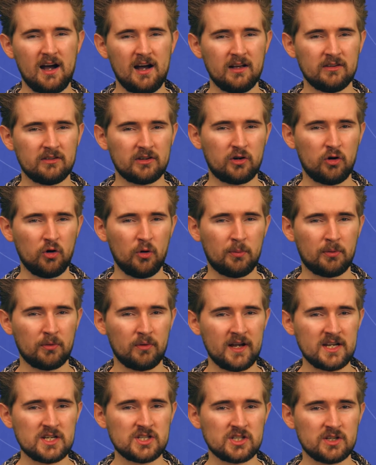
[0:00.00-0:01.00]
as a
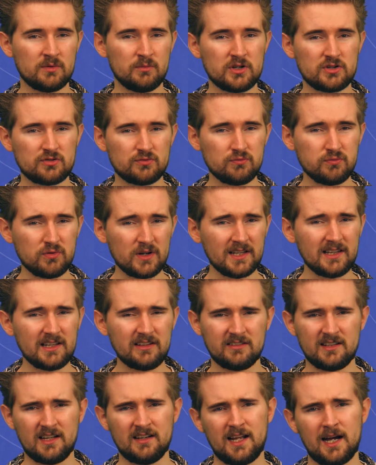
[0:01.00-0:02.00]
corporation which really
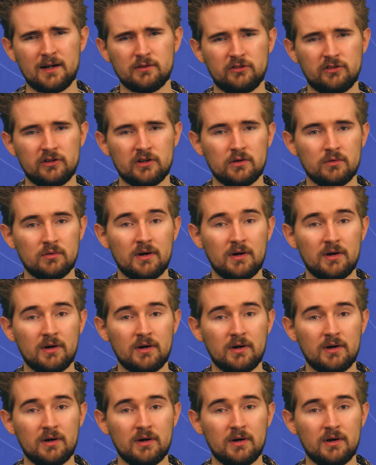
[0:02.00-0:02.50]
stand out to you